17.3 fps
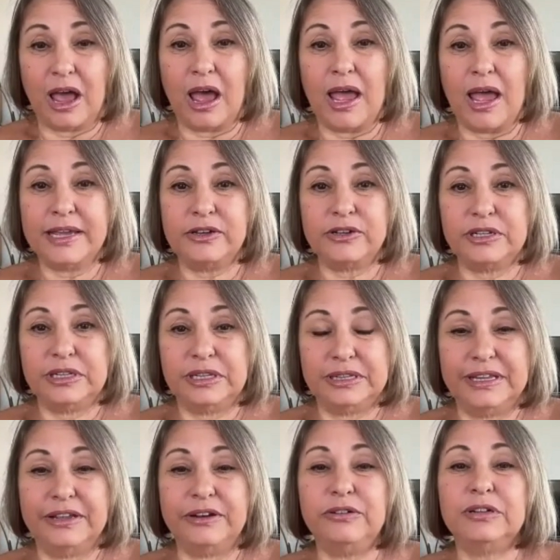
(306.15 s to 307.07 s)
I could
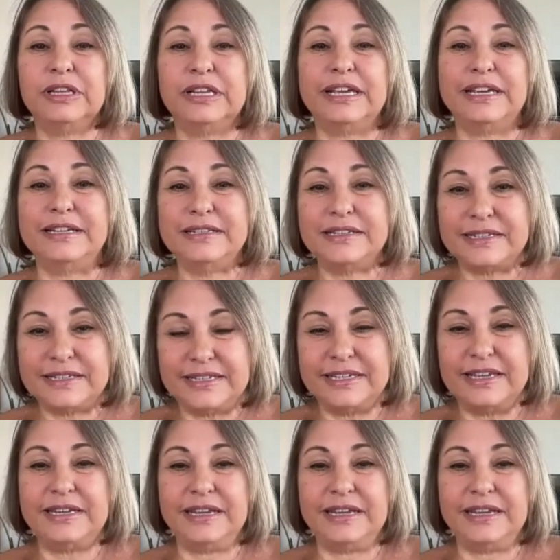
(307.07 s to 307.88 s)
literally sit